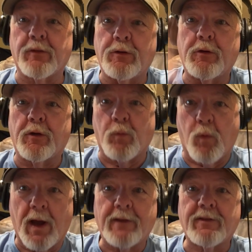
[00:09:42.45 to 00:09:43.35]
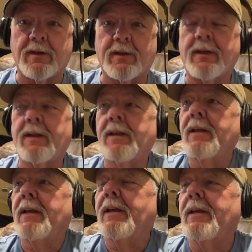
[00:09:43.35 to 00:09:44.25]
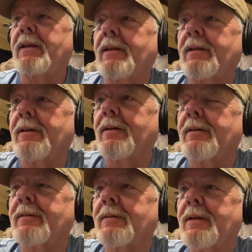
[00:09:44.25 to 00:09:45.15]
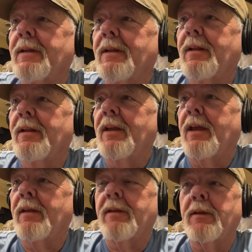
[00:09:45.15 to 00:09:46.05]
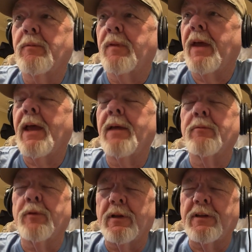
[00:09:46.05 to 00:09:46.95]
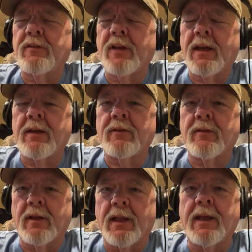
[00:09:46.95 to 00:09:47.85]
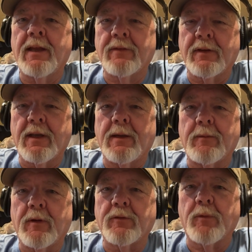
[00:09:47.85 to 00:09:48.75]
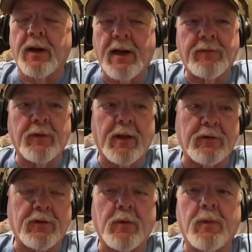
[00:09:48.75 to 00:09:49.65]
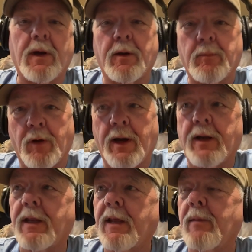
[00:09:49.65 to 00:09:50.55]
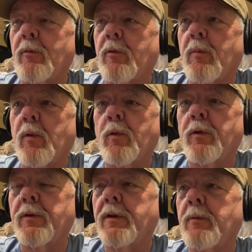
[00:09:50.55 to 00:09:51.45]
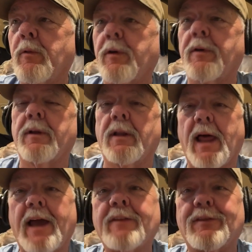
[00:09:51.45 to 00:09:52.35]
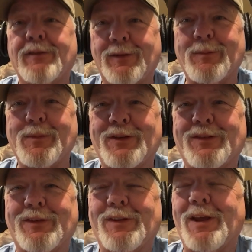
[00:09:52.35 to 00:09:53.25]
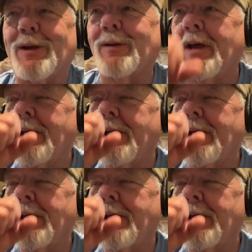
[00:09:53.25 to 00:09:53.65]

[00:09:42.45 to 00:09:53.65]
so you could watch it. And that really changed the landscape, because right after that show aired, Browning came on board, and then we're in the licensing business now.